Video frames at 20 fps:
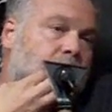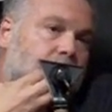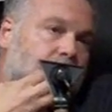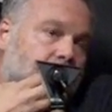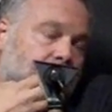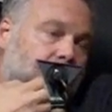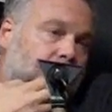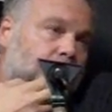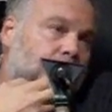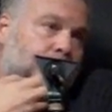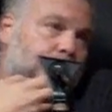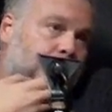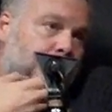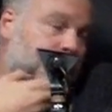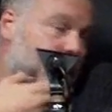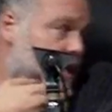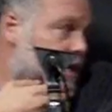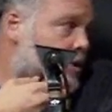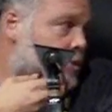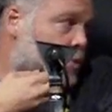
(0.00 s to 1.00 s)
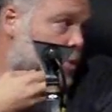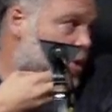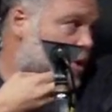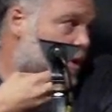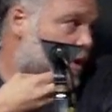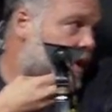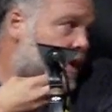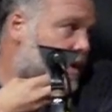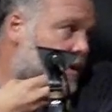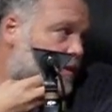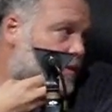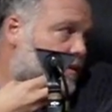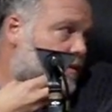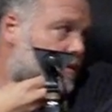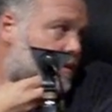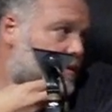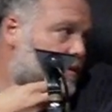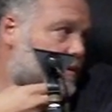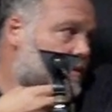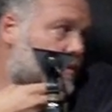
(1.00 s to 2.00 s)
That their biggest worry
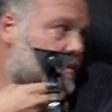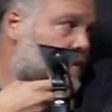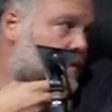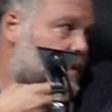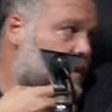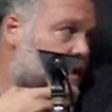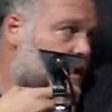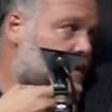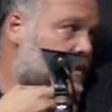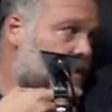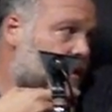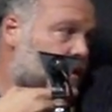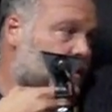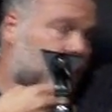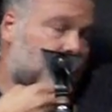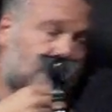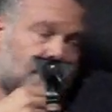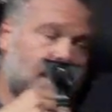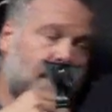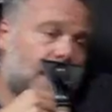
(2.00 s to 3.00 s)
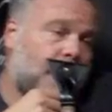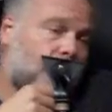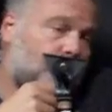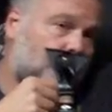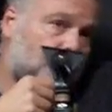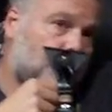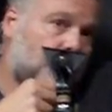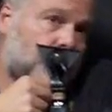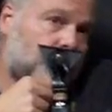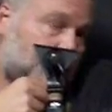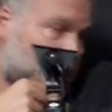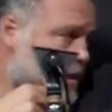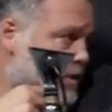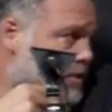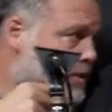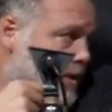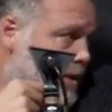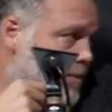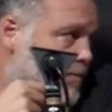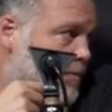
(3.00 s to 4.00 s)
is either the guy or girl next
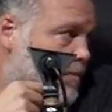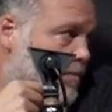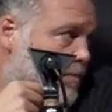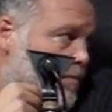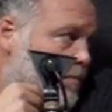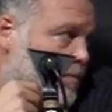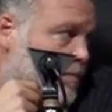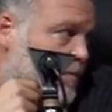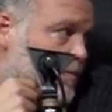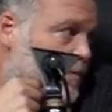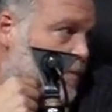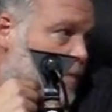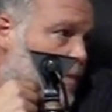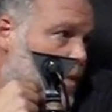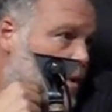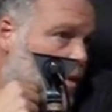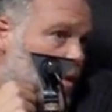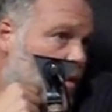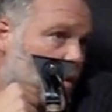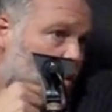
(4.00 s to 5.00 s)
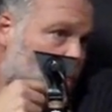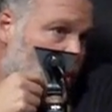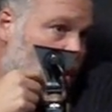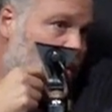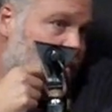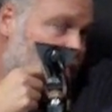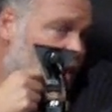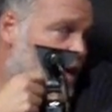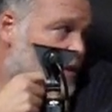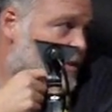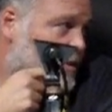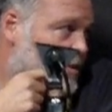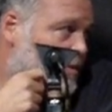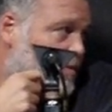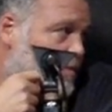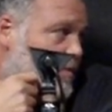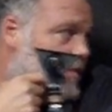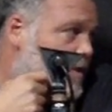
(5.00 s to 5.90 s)
to them or one of us,